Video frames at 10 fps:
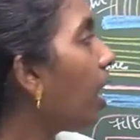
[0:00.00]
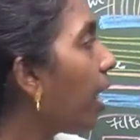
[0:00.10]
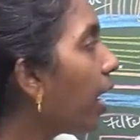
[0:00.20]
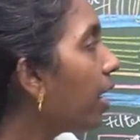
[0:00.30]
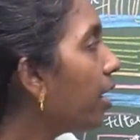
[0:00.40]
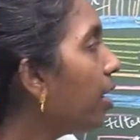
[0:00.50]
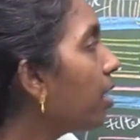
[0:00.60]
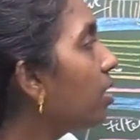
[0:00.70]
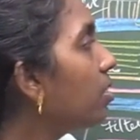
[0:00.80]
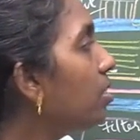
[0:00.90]
and
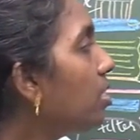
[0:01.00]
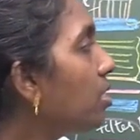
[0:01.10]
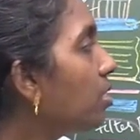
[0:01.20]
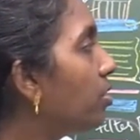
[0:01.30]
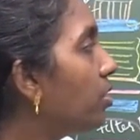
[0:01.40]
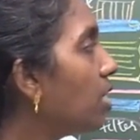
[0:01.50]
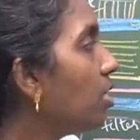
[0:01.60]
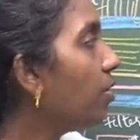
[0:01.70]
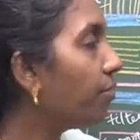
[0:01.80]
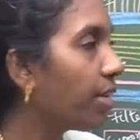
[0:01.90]
this
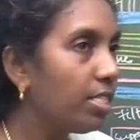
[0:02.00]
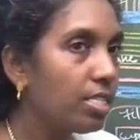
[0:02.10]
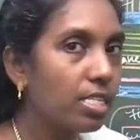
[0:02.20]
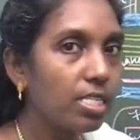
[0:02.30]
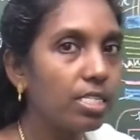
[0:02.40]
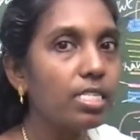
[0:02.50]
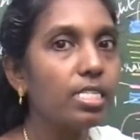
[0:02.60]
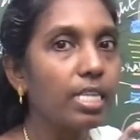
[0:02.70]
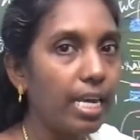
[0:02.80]
gene of interest is